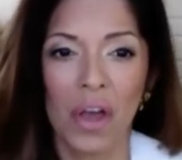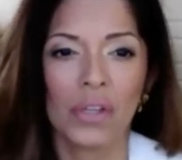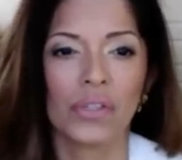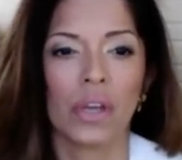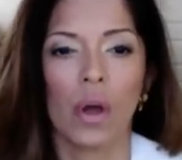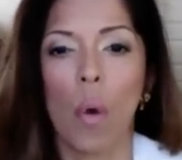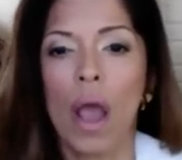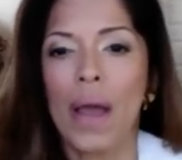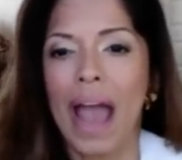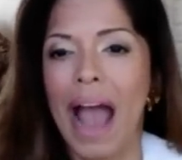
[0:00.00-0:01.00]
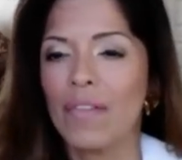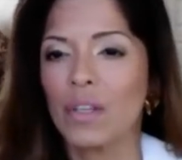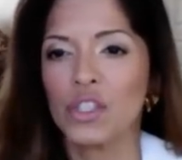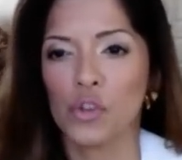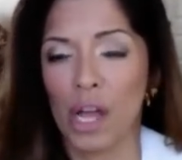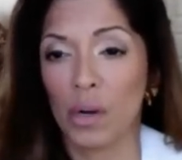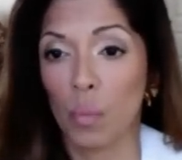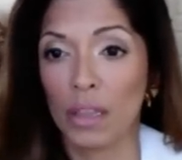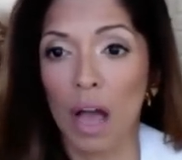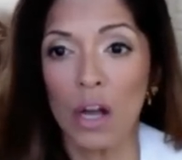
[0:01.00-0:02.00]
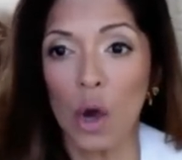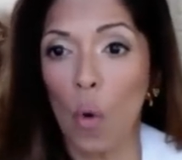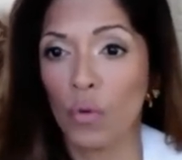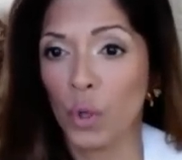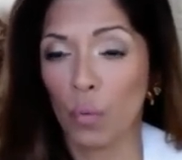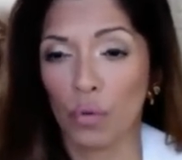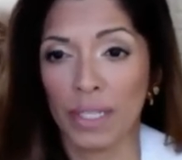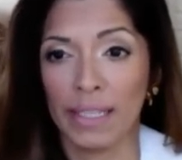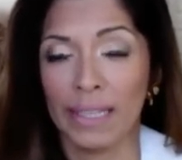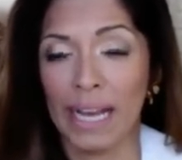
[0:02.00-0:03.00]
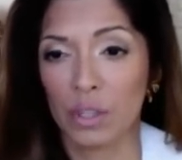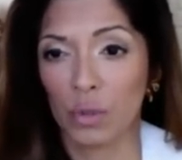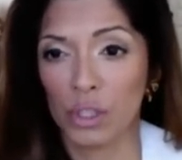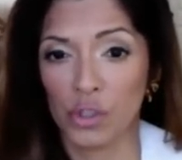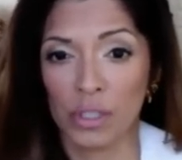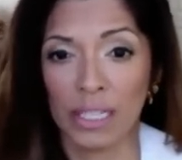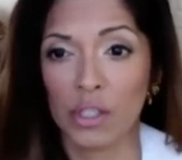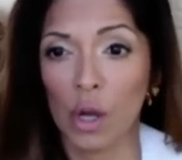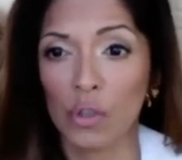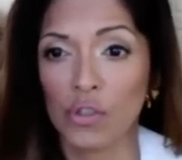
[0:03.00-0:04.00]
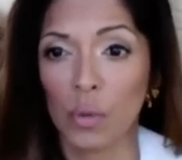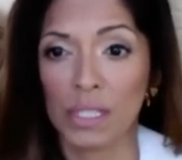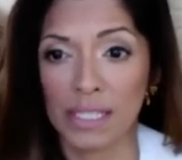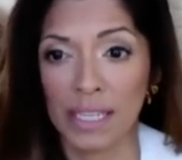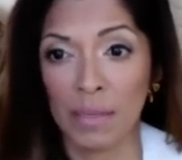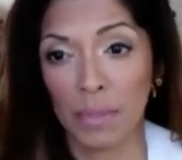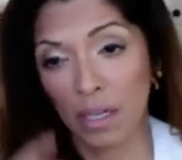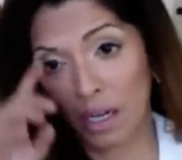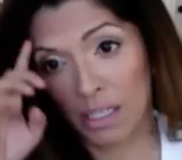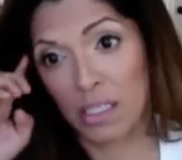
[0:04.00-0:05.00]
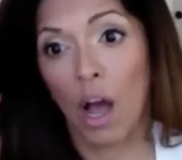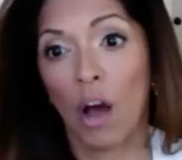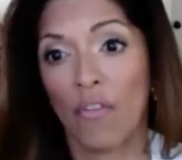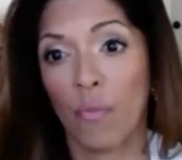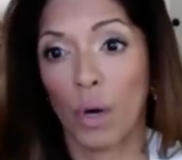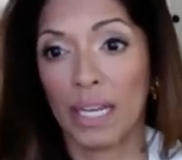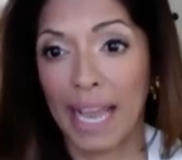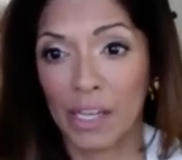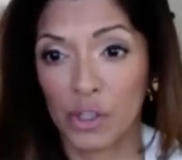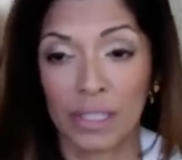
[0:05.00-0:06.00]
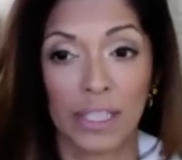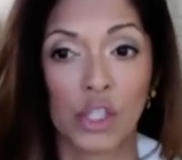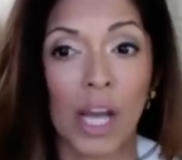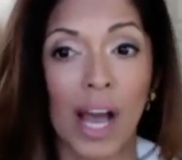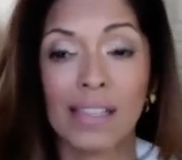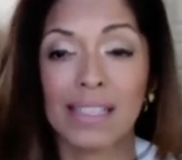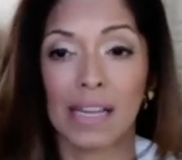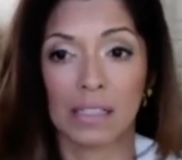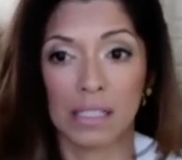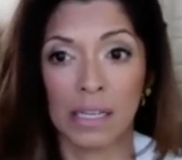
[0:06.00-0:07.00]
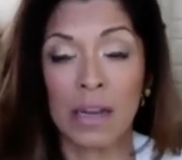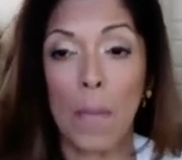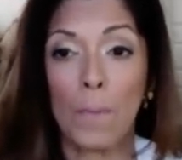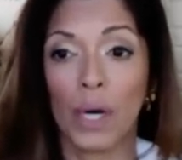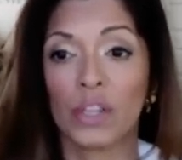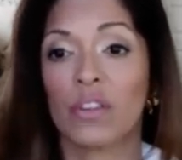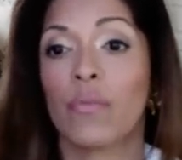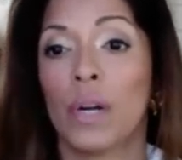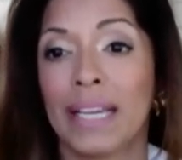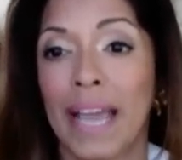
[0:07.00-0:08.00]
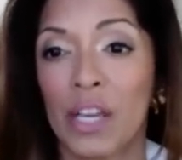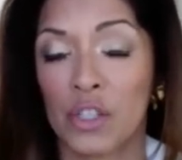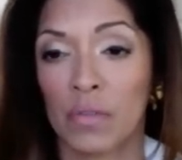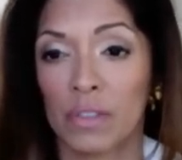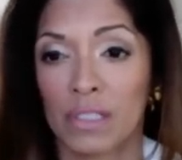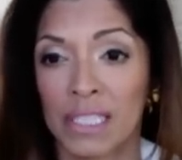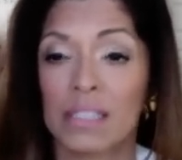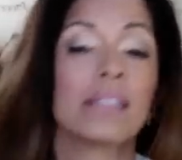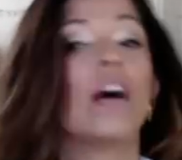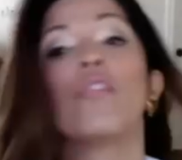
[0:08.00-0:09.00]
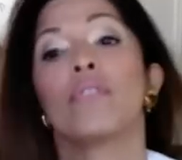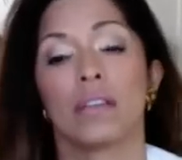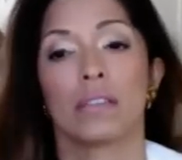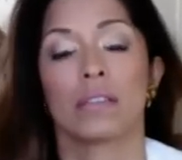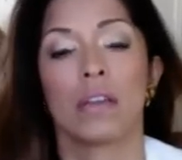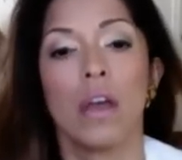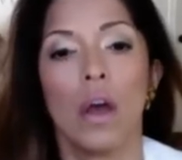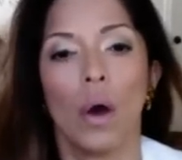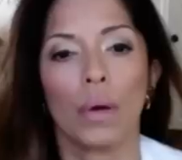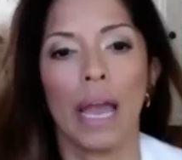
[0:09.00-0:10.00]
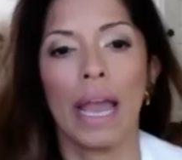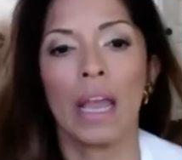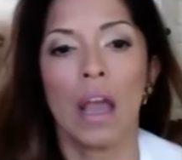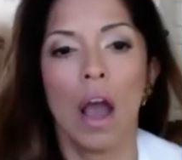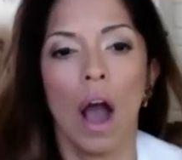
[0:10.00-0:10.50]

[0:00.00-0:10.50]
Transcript: So having children out of wedlock over and over again as a Christian, that's also a sin because of fornication. The child's not a sin, but the fornication of the sin itself it is, okay?